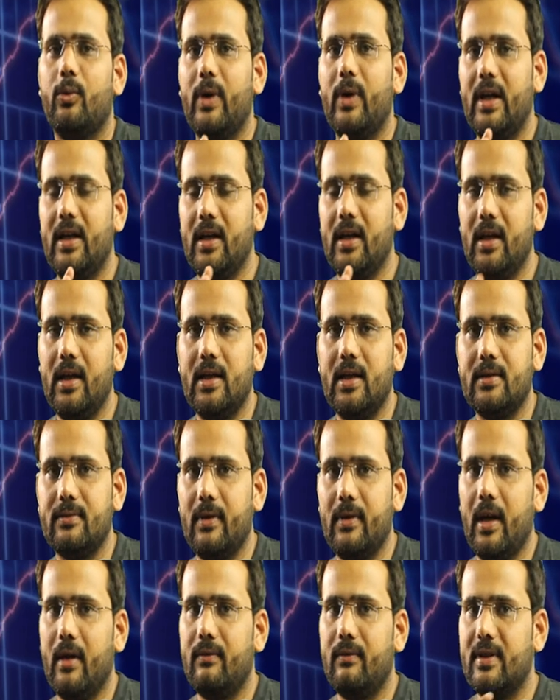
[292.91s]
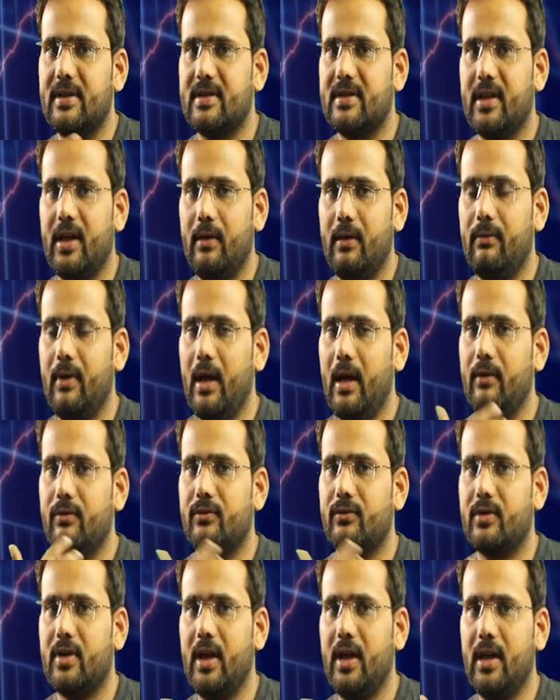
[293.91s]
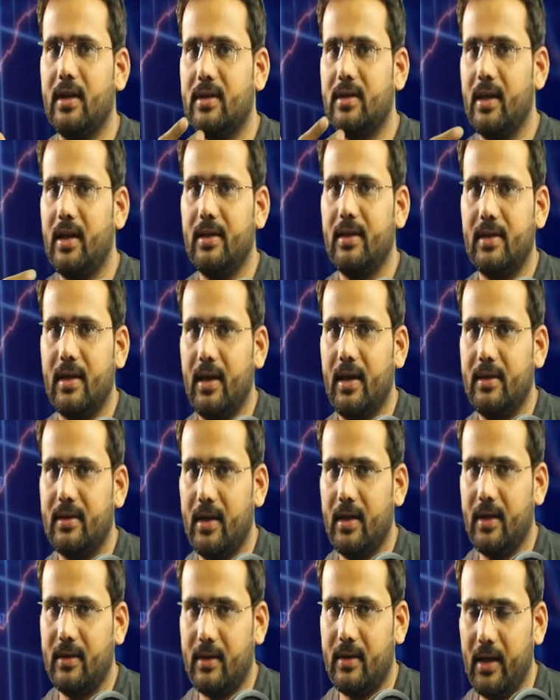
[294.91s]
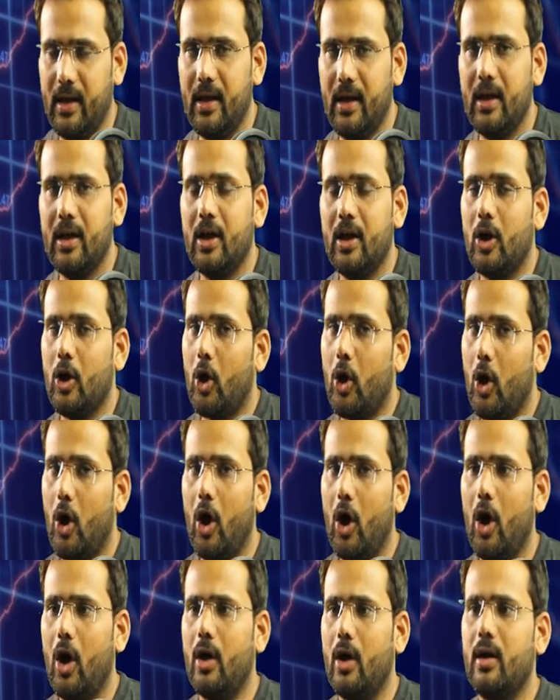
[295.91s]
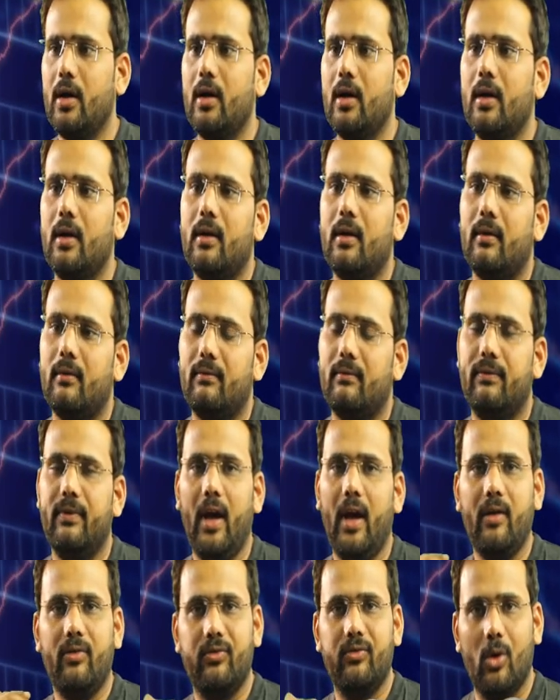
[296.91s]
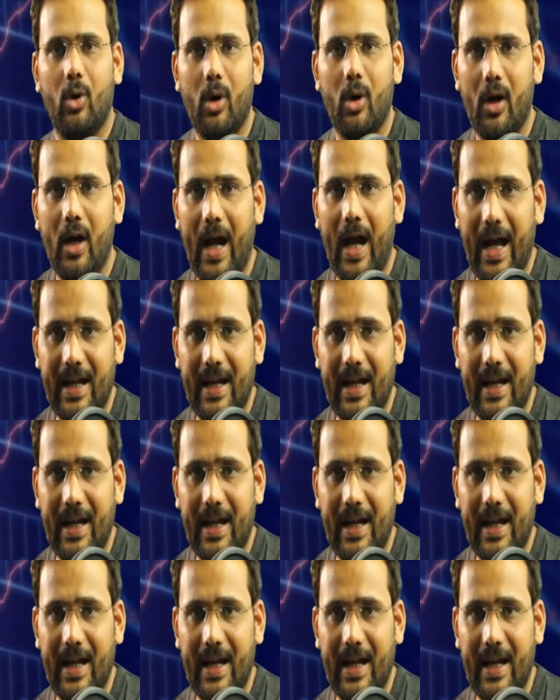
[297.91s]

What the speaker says: where each wave is 3 wave, 3, 3, 3, 3, 3, or wave 4